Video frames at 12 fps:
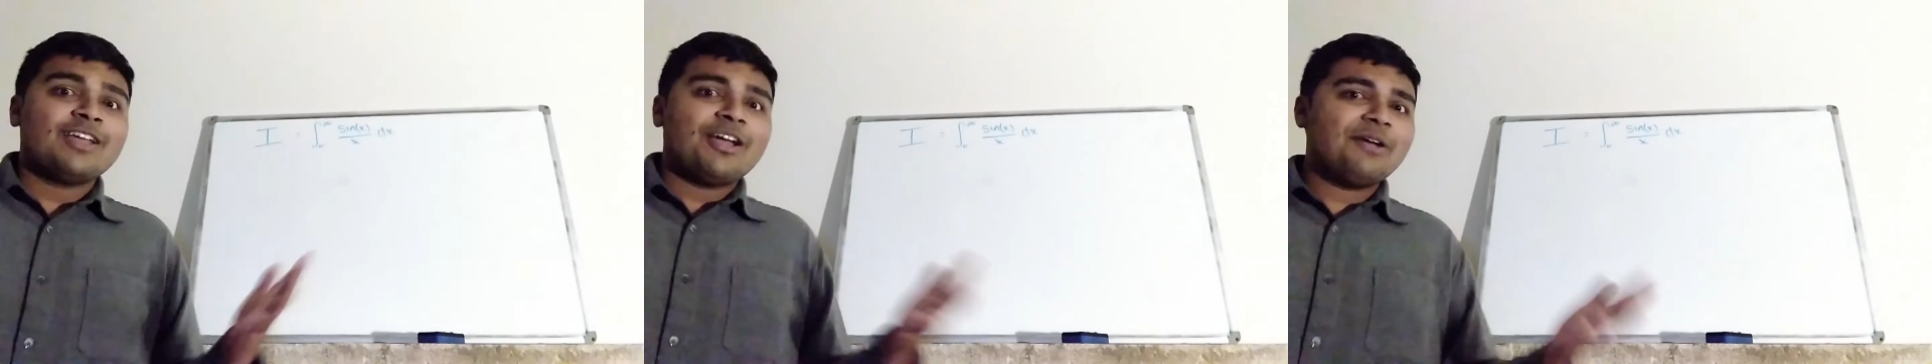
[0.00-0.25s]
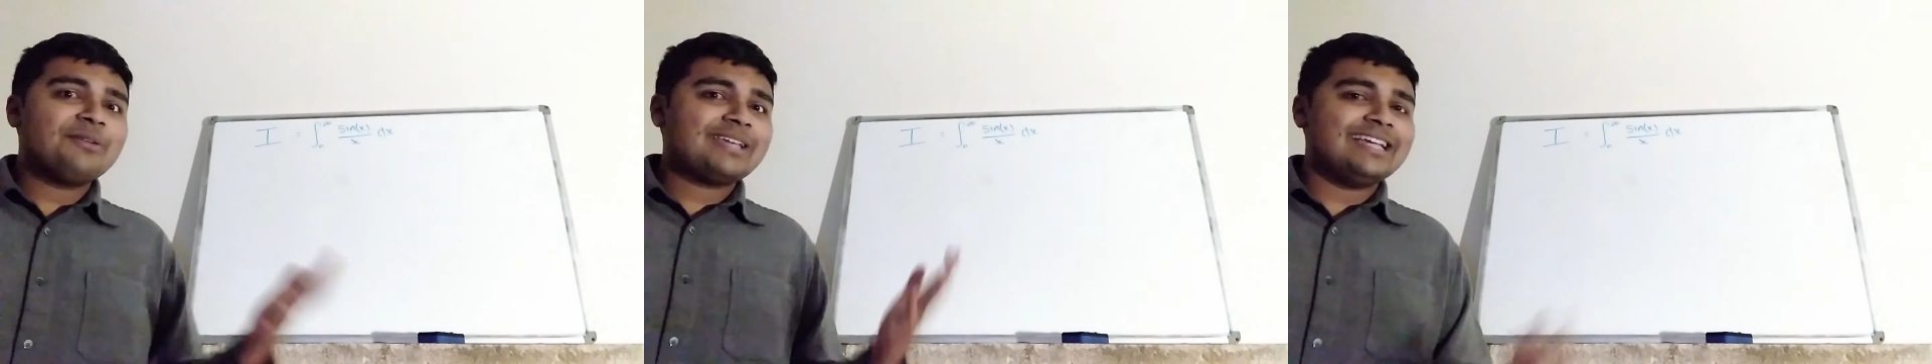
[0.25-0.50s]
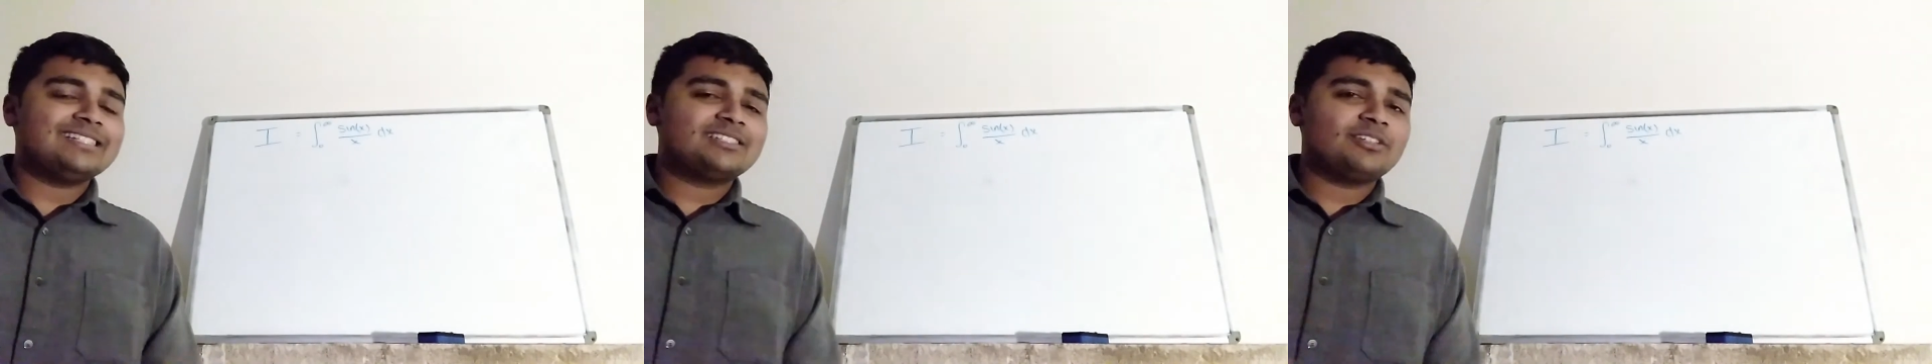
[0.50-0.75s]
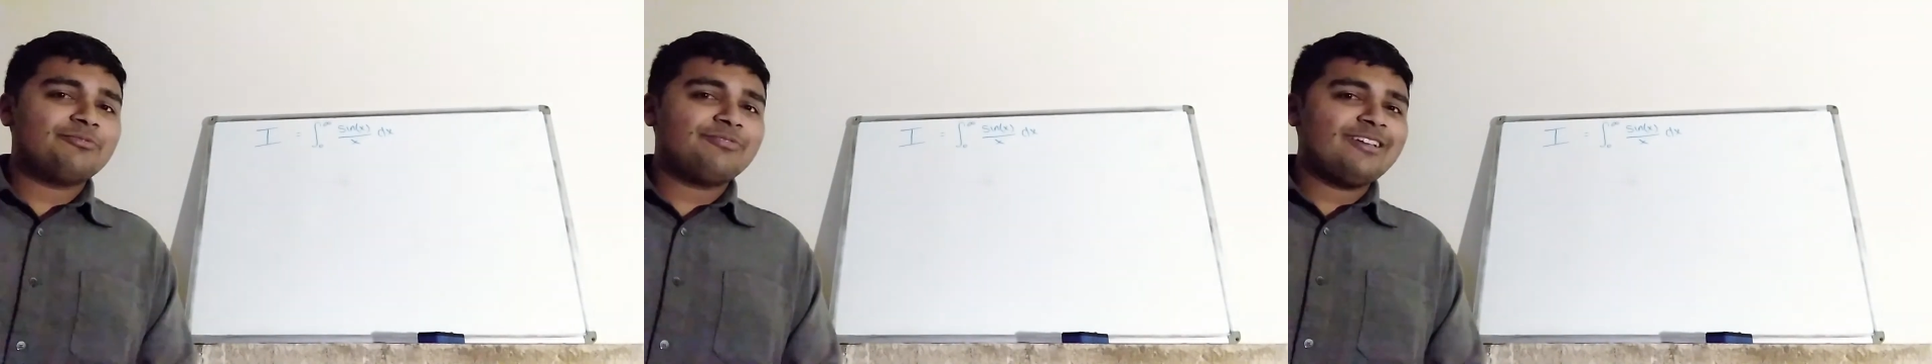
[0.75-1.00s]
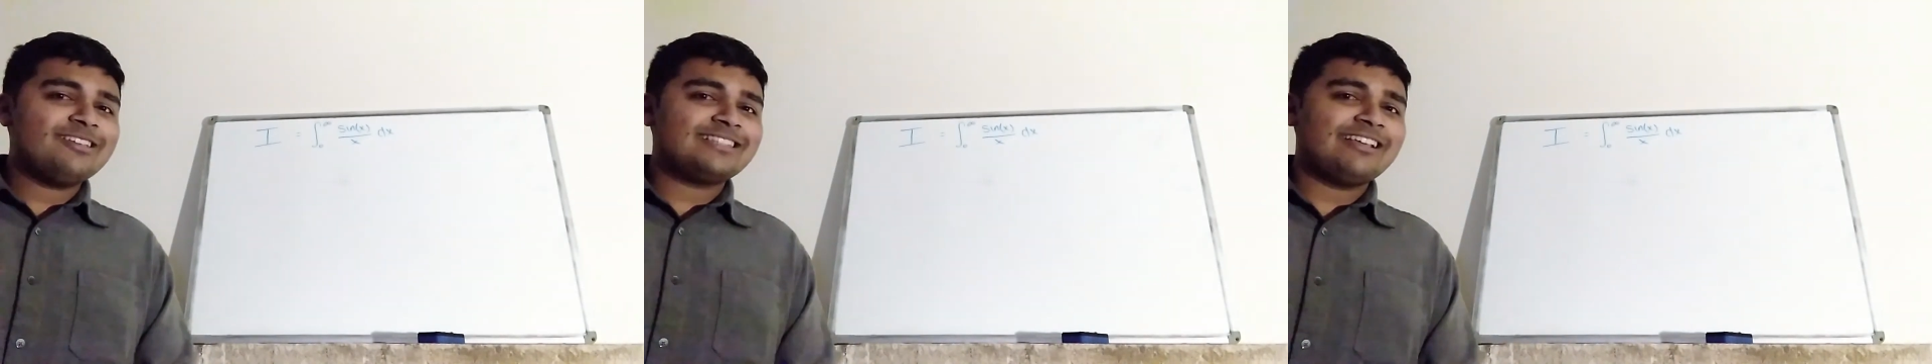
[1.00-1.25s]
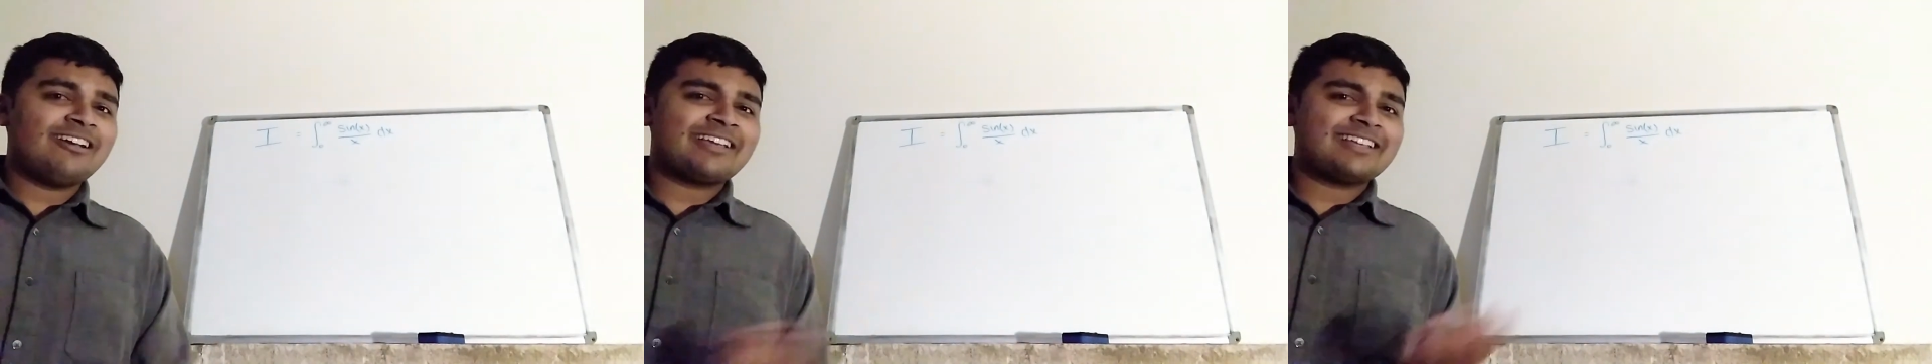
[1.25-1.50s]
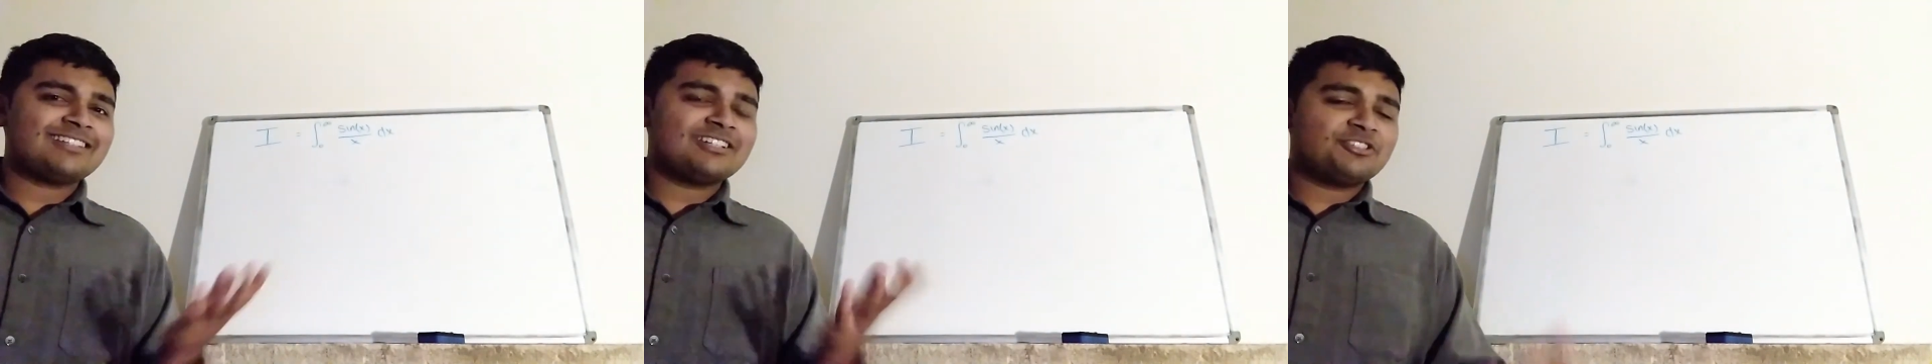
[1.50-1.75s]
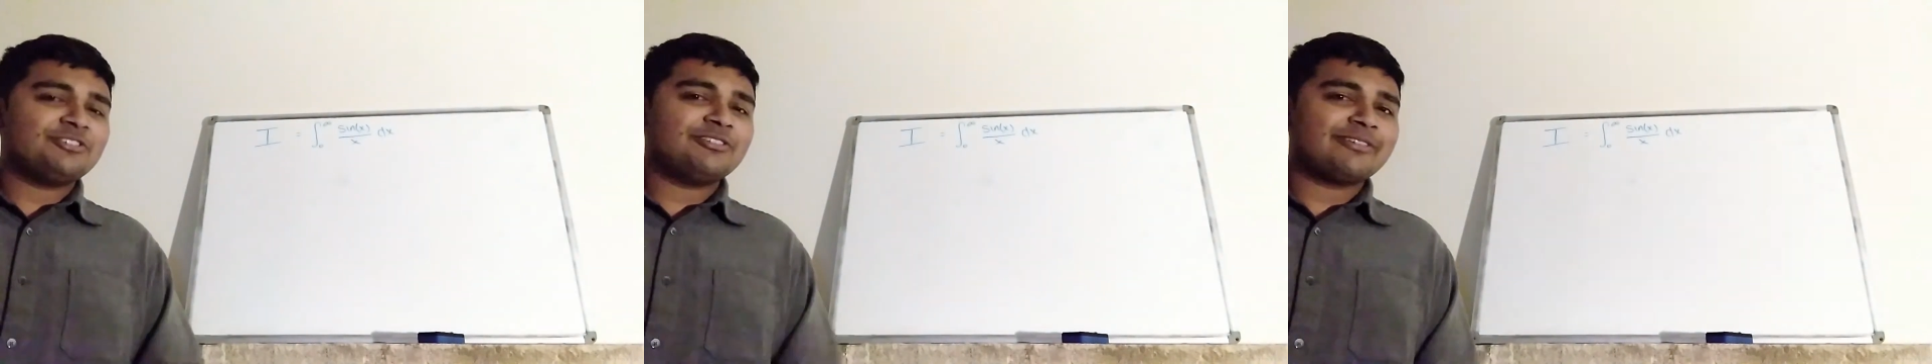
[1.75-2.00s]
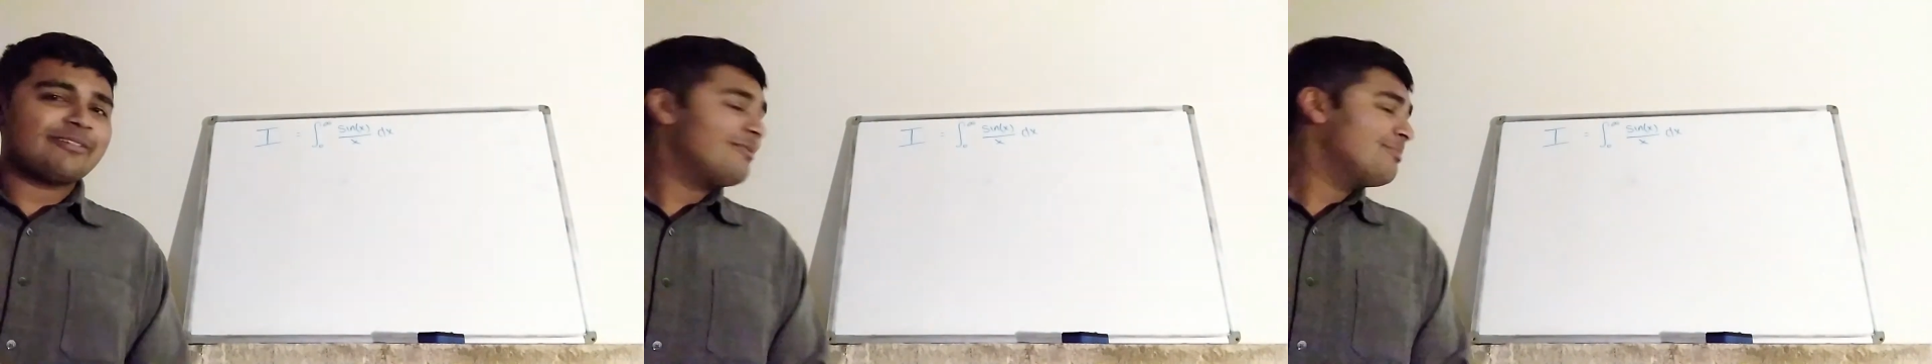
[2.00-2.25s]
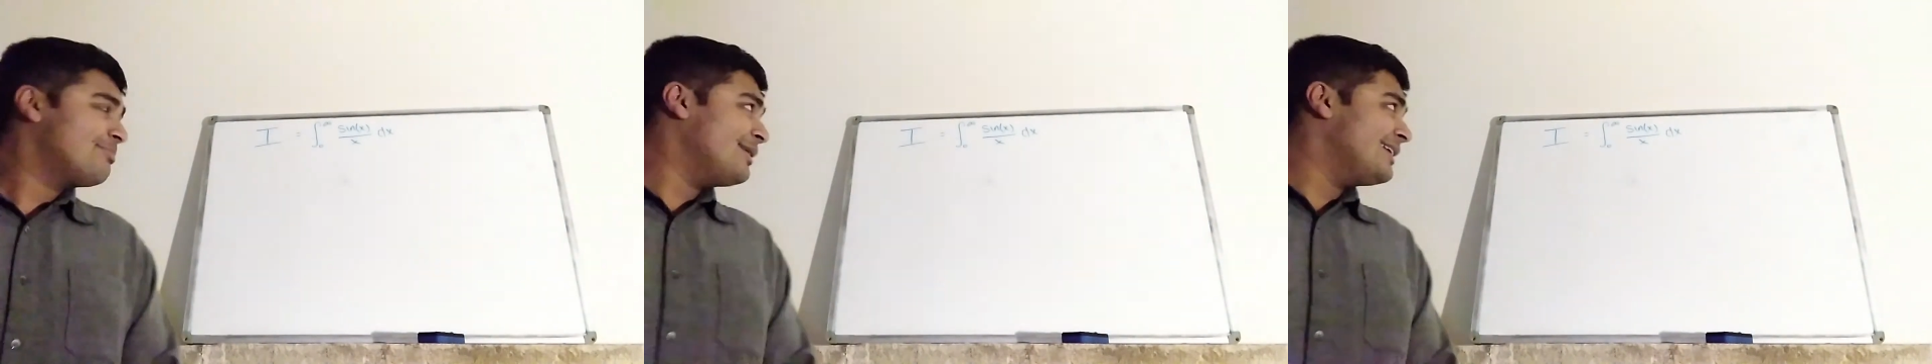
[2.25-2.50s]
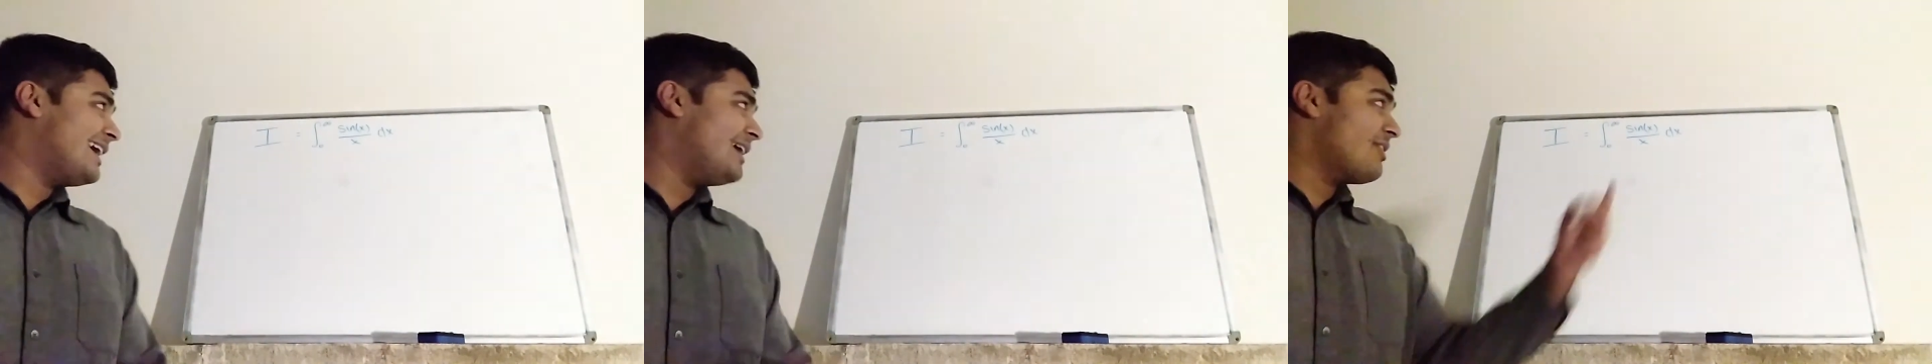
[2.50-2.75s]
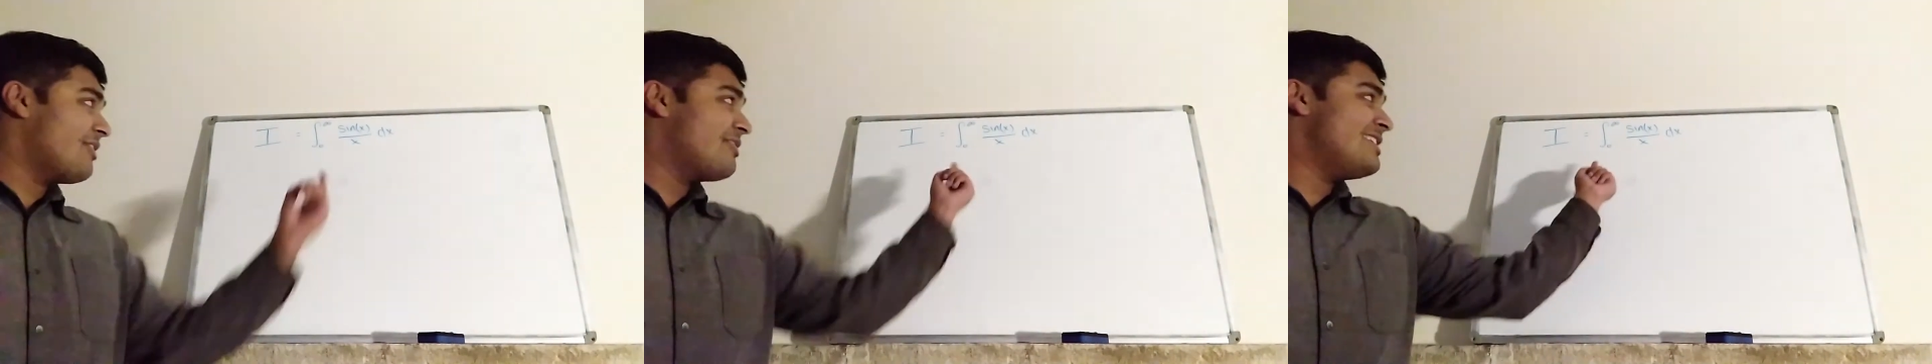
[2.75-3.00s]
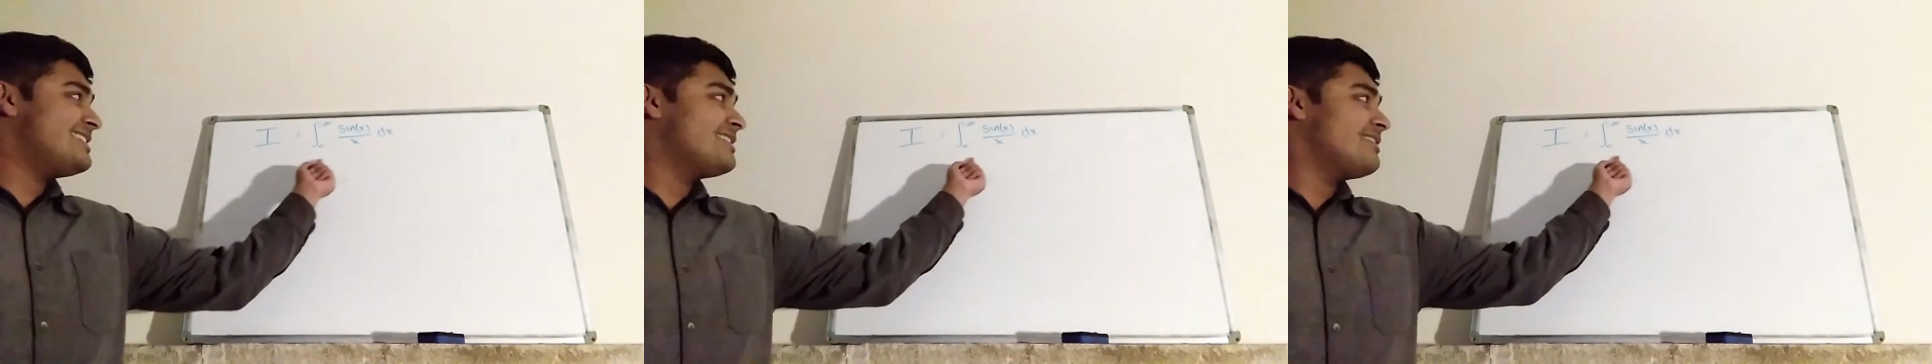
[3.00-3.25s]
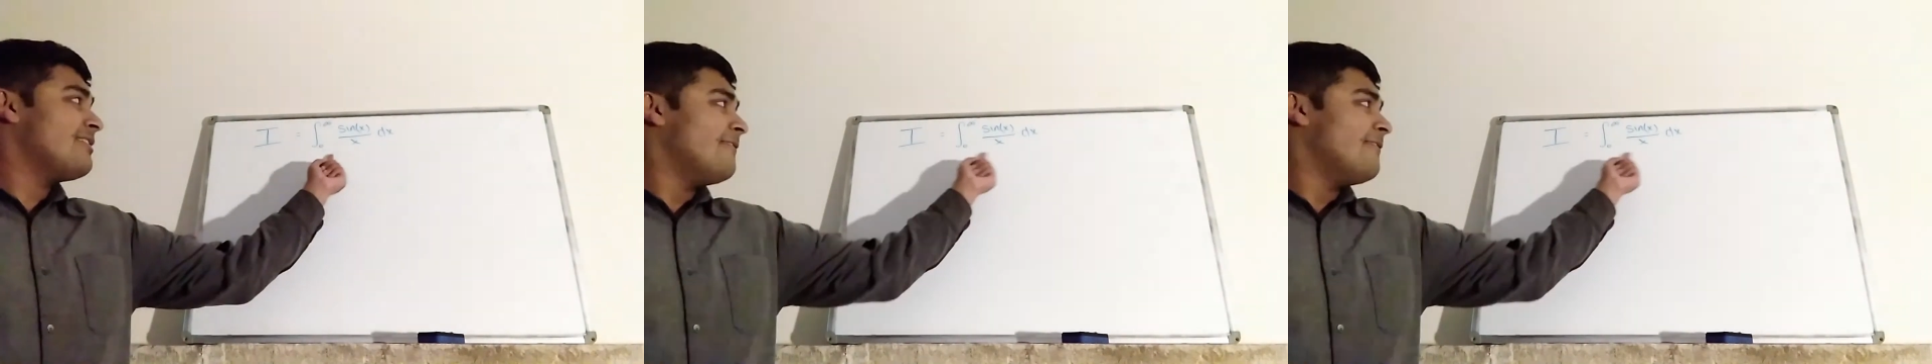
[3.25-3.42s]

Okay, so firstly, I guess I should point out that this